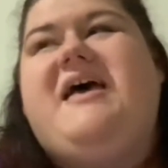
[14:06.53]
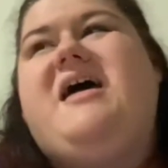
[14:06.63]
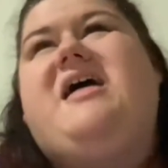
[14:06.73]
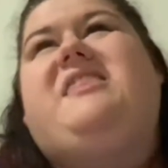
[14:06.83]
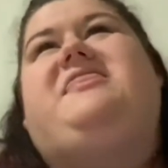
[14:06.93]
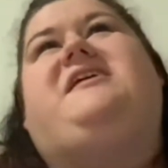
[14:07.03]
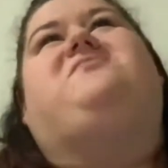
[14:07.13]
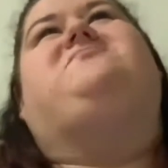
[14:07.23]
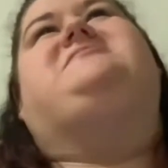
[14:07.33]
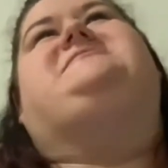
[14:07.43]
there
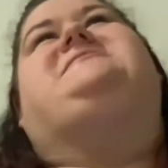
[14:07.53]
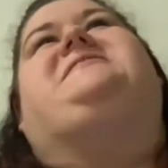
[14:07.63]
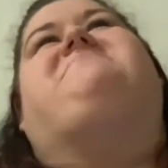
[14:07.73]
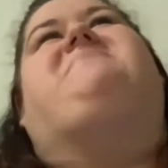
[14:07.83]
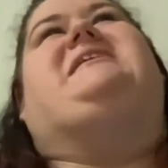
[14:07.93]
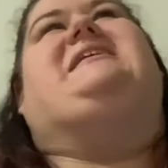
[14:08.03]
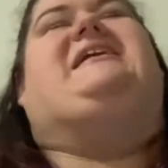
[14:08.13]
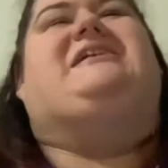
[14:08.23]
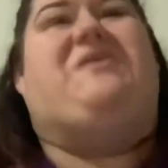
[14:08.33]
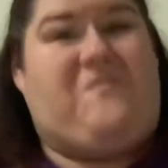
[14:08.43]
was some
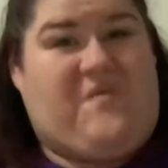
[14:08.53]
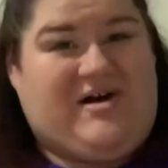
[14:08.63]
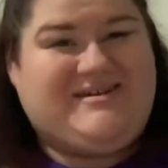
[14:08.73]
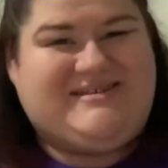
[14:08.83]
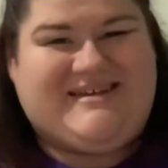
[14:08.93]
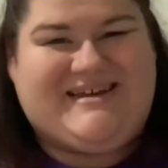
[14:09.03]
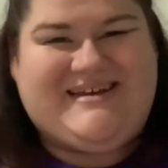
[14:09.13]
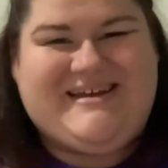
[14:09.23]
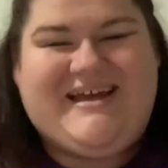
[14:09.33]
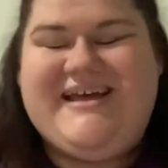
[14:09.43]

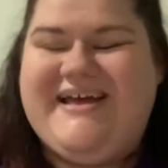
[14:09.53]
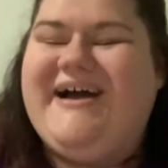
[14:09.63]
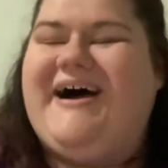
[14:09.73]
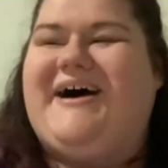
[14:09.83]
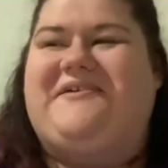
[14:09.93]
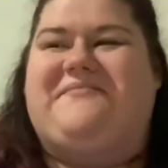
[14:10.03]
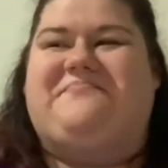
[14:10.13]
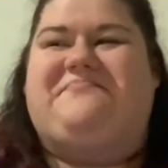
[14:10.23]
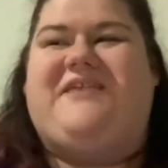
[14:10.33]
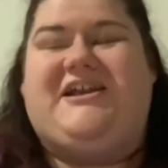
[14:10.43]
unwanted
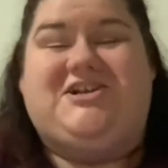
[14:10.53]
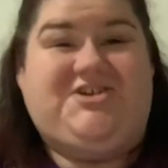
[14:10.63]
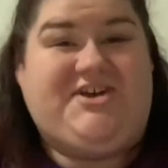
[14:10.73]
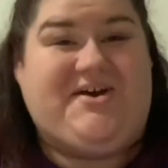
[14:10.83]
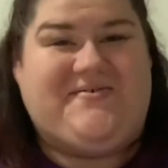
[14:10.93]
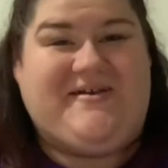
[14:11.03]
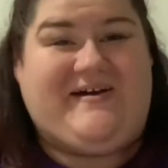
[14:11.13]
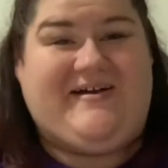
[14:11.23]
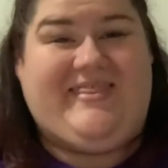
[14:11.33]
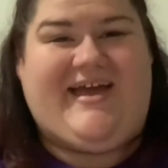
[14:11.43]
energy going
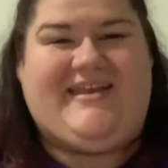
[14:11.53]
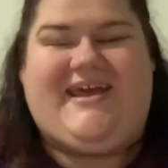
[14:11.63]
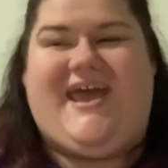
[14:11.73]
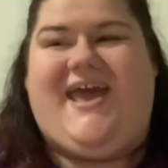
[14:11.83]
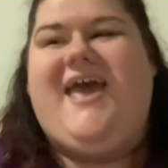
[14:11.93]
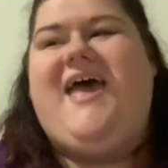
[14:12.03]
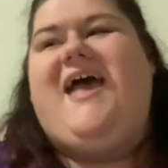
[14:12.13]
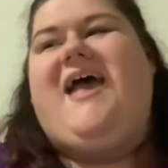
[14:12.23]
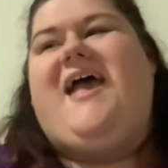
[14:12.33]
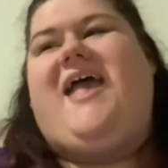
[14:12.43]
on that day.
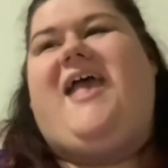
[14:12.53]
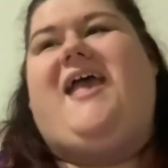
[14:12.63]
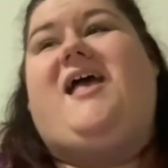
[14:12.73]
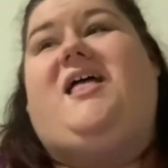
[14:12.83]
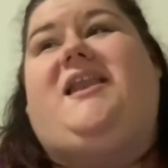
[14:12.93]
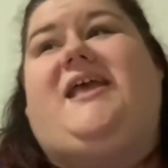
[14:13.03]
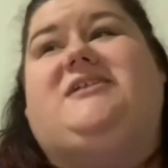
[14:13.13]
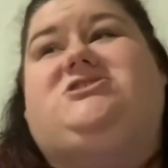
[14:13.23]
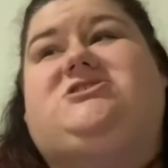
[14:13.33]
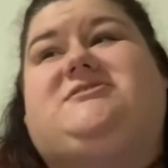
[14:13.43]
And it
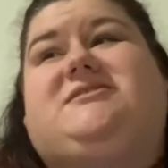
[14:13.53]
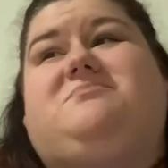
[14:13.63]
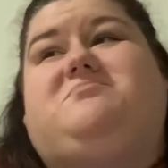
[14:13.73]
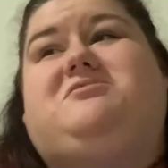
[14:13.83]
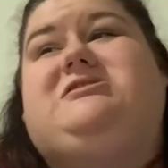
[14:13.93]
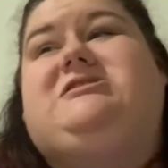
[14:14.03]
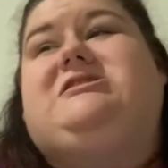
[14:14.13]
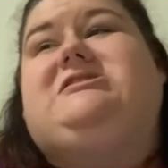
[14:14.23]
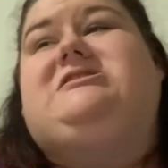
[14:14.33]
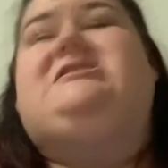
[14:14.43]
just
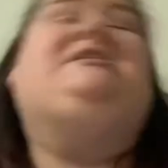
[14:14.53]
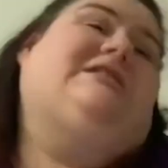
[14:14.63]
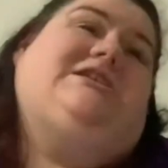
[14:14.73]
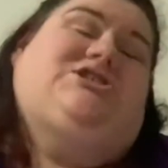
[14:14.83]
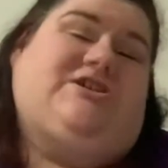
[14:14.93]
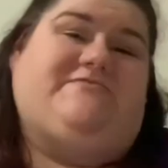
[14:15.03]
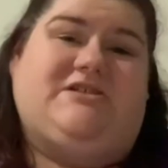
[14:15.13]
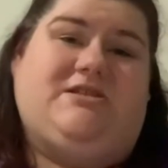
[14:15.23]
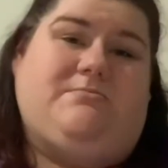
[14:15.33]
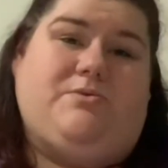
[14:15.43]
completely
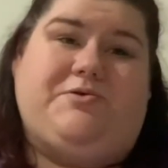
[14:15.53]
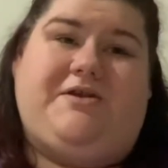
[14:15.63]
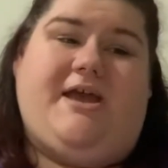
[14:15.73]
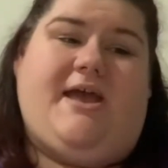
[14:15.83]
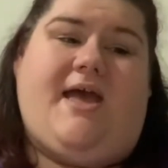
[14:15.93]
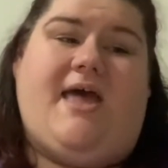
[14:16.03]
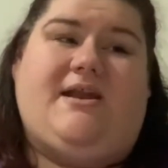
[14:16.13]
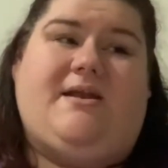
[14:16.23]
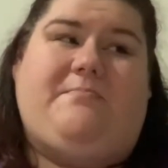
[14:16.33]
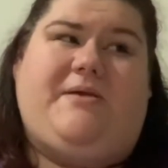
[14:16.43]
shifted the mood. It
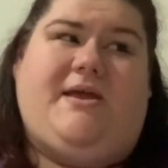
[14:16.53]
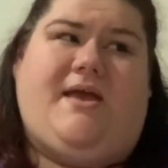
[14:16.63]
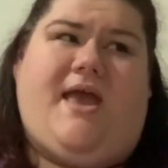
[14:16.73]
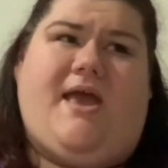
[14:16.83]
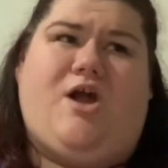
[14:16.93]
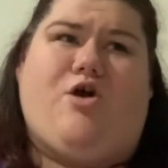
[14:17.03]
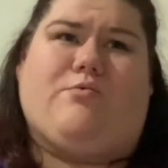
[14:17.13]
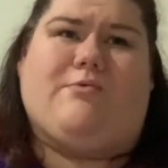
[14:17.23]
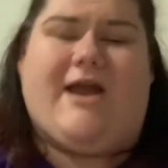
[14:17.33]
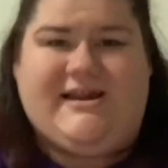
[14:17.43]
ended up being a
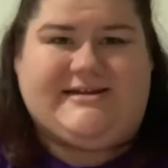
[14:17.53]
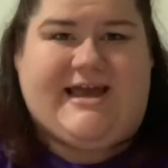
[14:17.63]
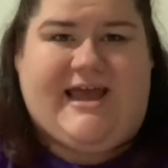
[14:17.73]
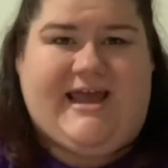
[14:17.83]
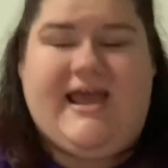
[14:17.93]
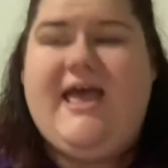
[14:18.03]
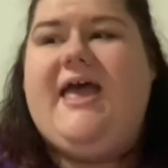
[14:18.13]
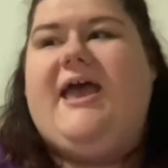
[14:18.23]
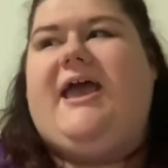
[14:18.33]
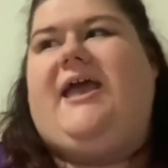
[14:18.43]
great day.
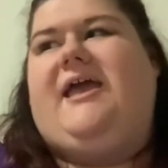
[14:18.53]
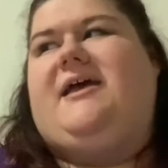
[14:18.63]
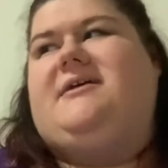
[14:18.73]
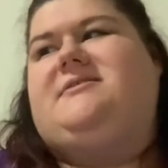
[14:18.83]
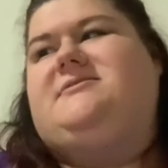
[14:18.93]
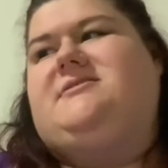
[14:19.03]
And